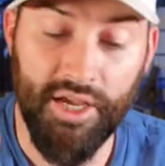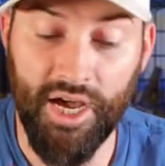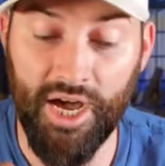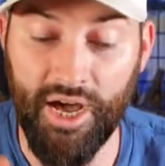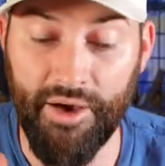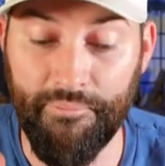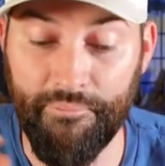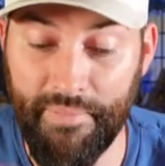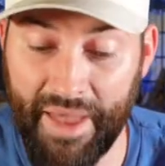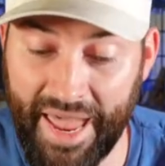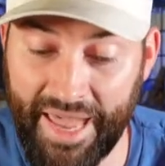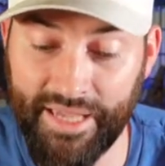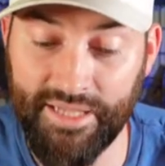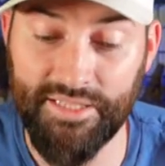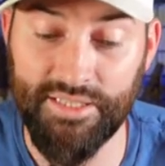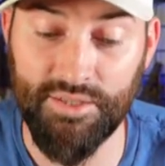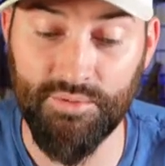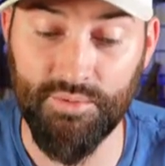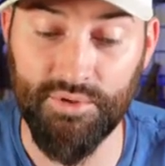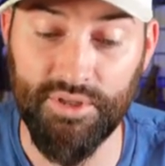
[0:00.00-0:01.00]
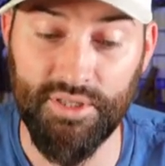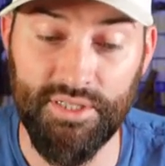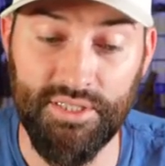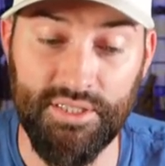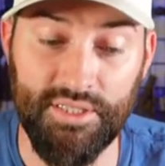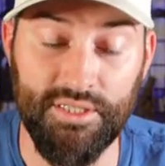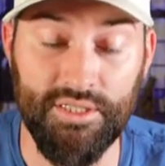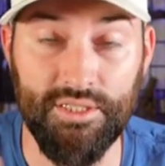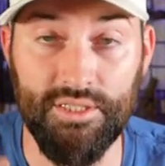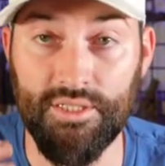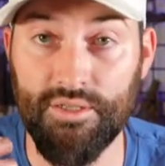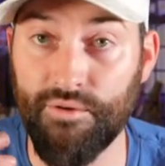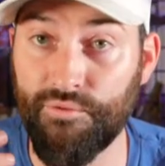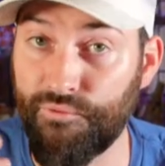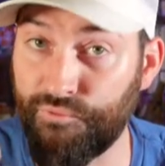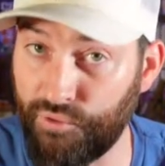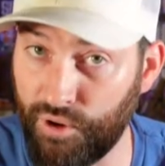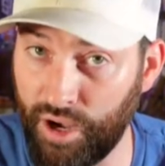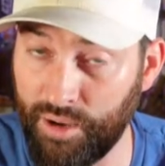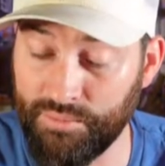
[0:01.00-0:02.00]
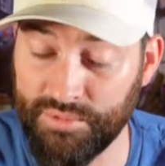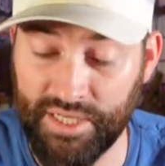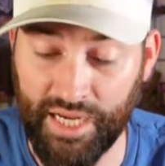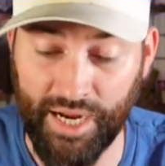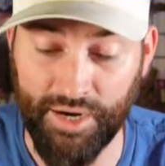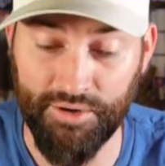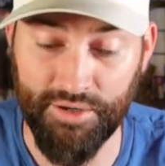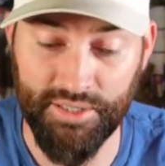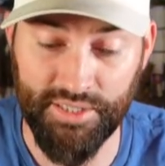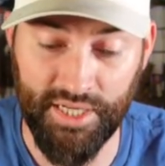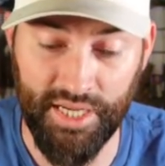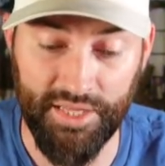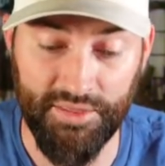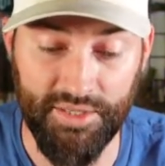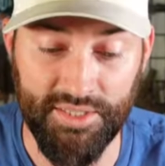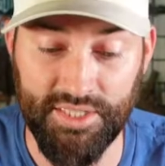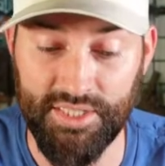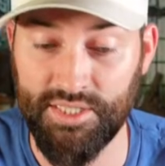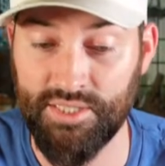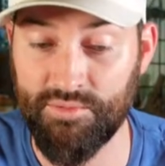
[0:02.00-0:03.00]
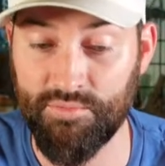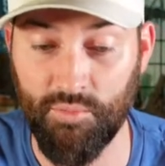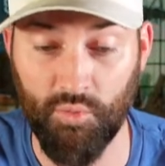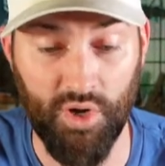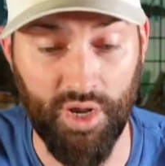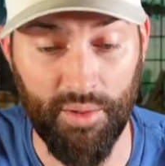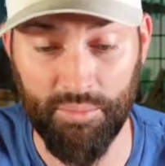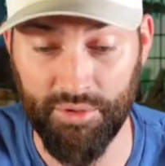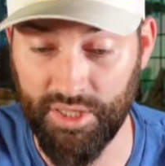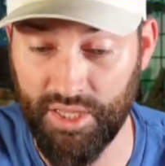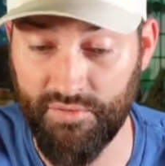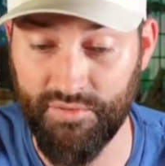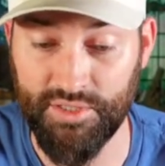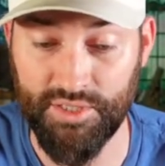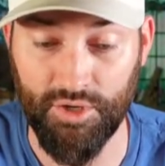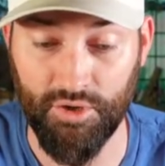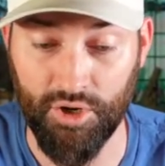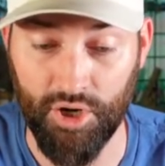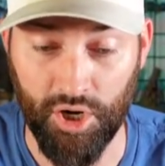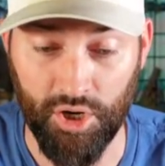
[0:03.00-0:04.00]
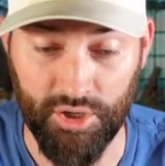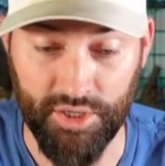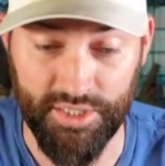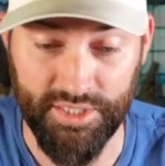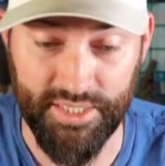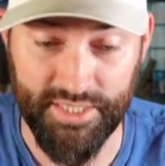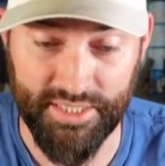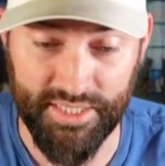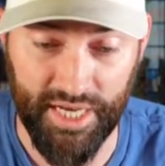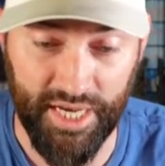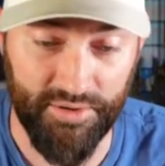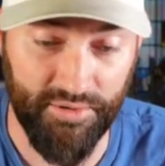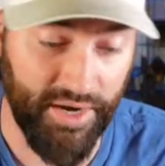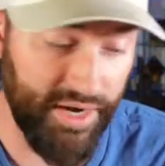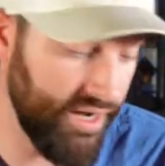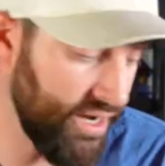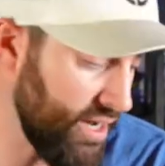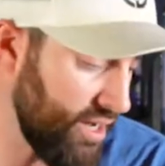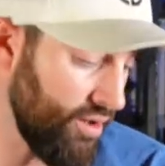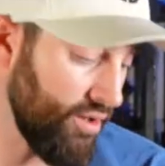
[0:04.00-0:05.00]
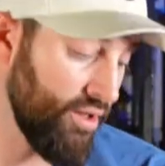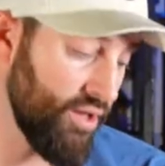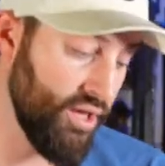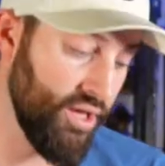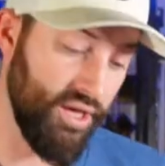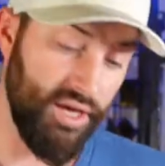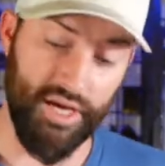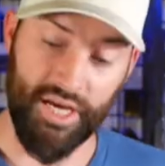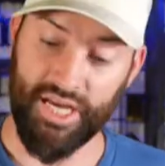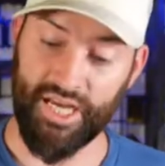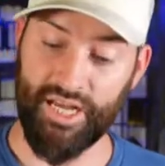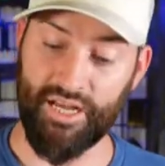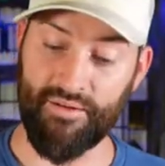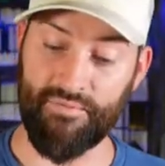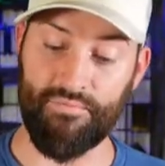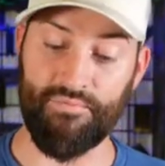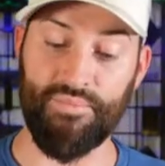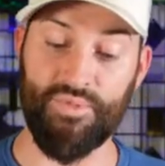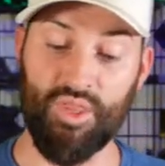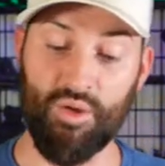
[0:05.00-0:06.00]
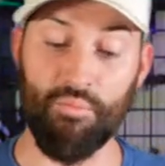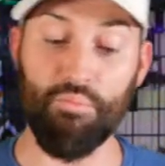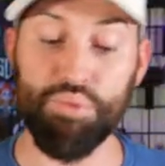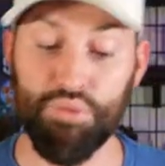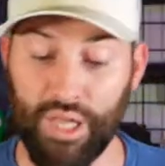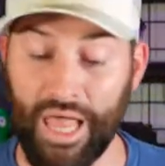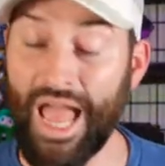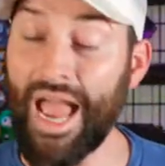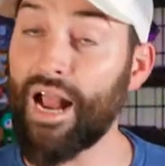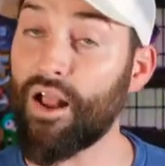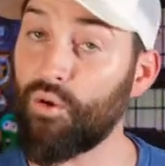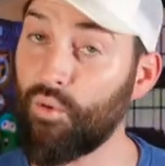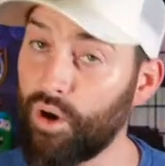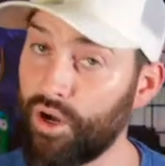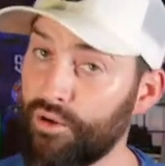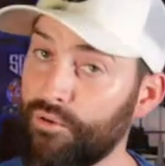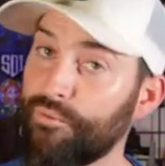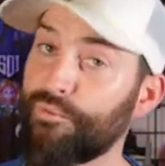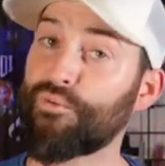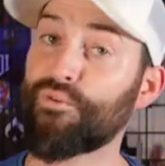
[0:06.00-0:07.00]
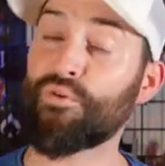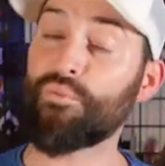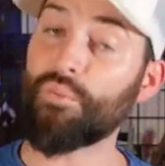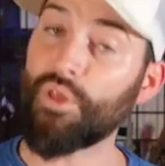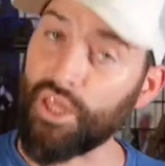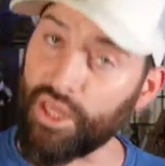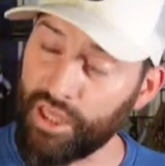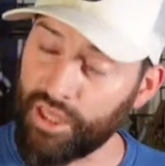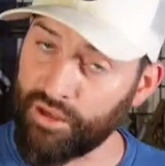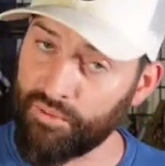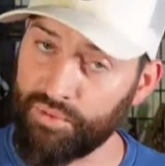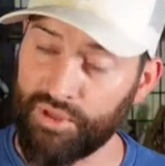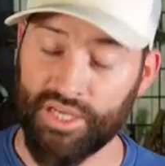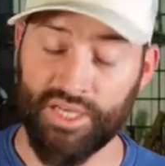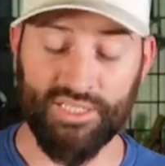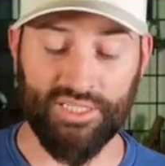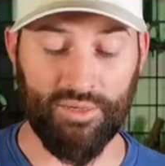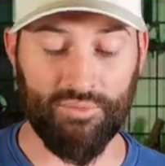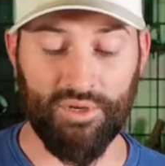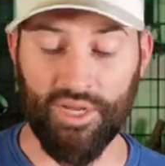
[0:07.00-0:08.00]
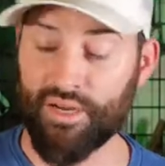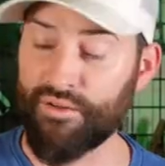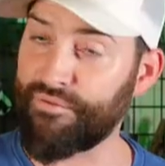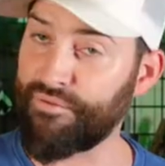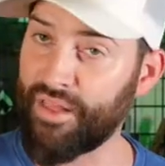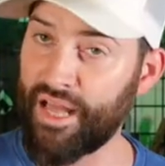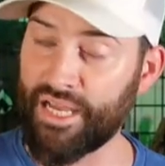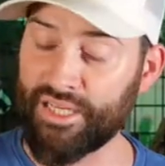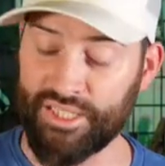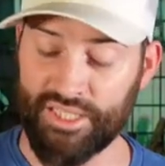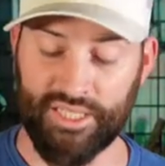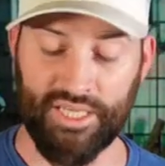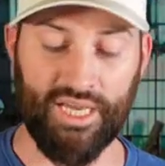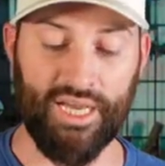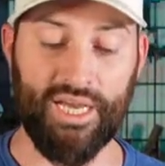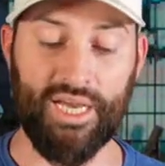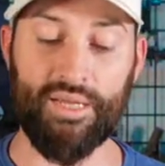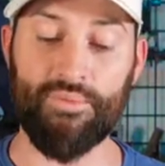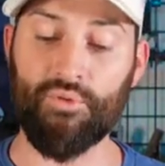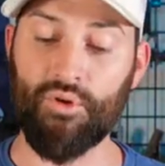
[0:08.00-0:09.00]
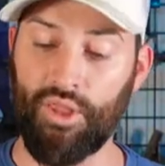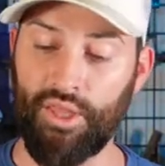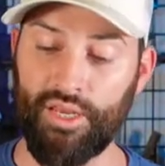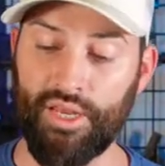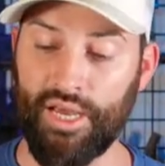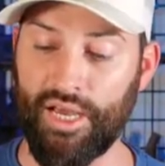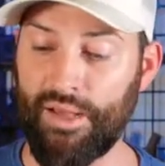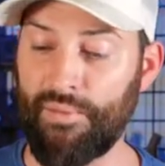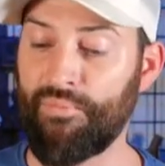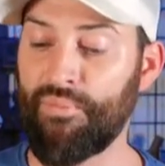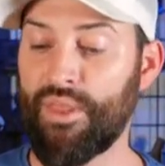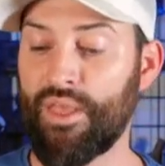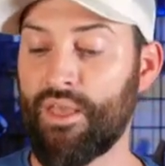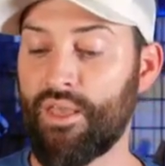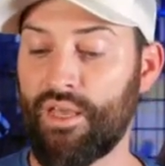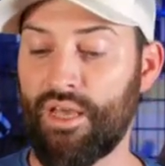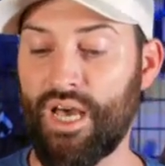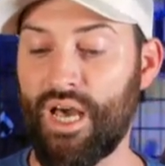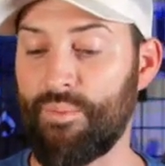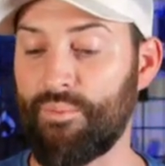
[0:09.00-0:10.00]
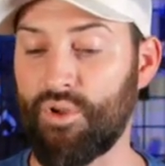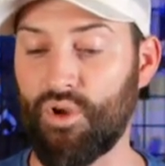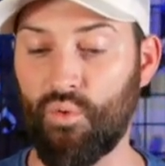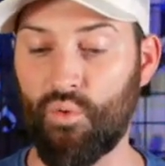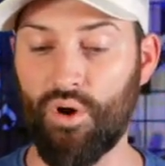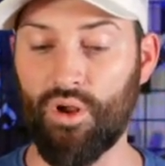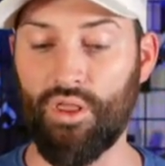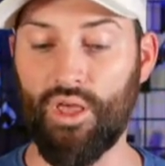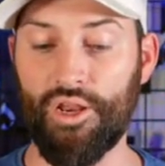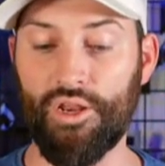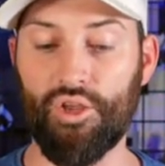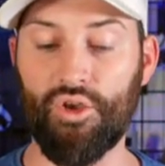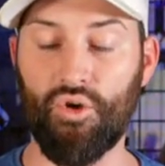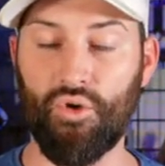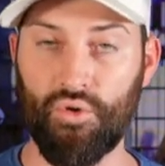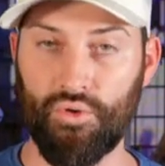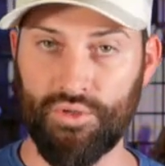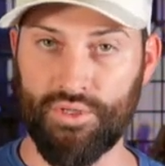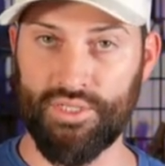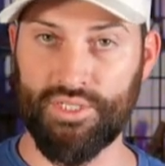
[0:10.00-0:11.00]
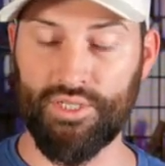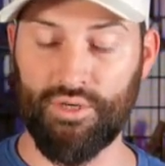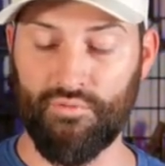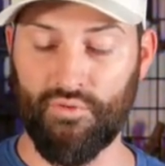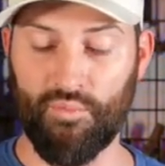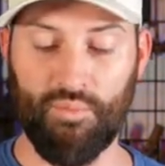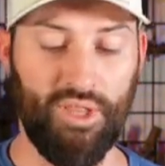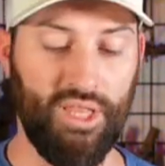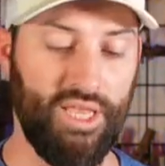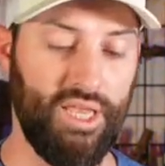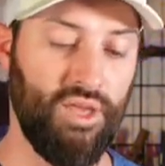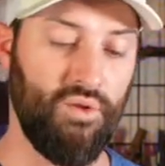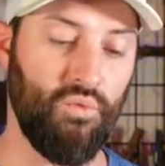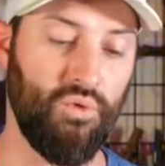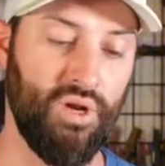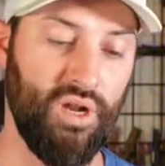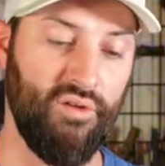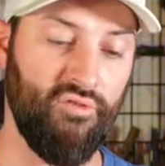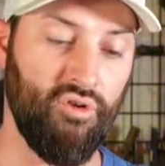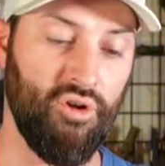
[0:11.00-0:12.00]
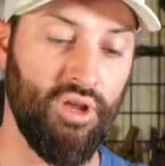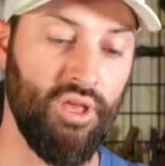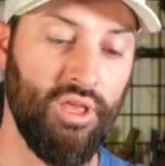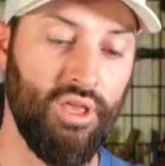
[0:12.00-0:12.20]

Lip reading: Magazine releases from Tyrant Design. This is what I believe is their current design right now. The black one for me, because I'm not a flashy guy. I'm really not. Don't wear a lot of gold and silver bling and whatever.